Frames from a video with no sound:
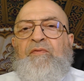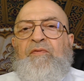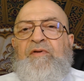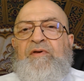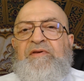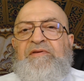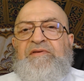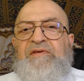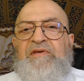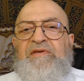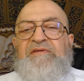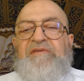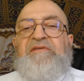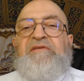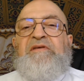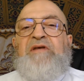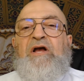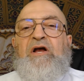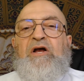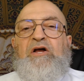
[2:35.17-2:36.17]
This
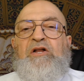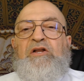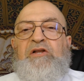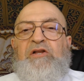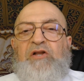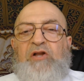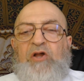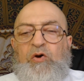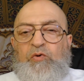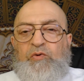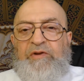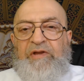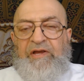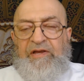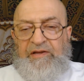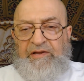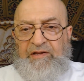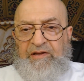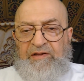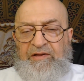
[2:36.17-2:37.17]
is
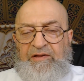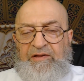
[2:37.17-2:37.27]
cloning.